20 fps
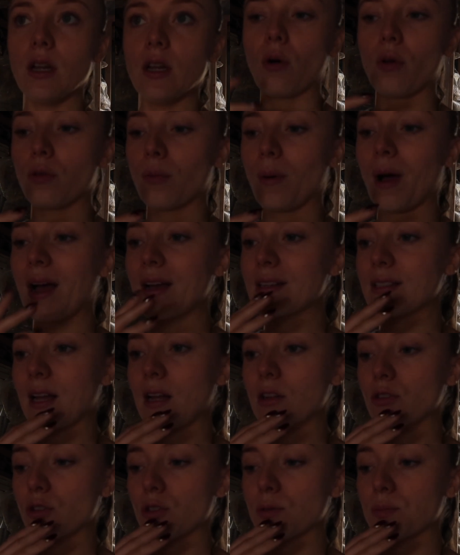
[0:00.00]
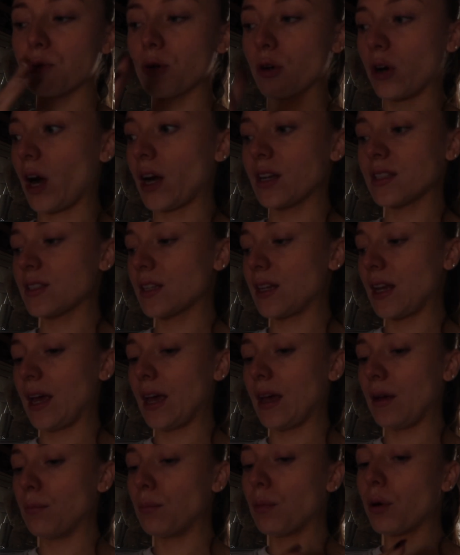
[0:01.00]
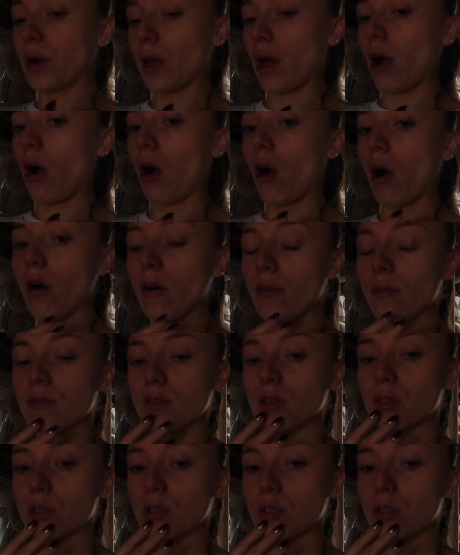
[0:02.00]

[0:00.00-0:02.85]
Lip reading: Otherwise I'll just procrastinate and put it off.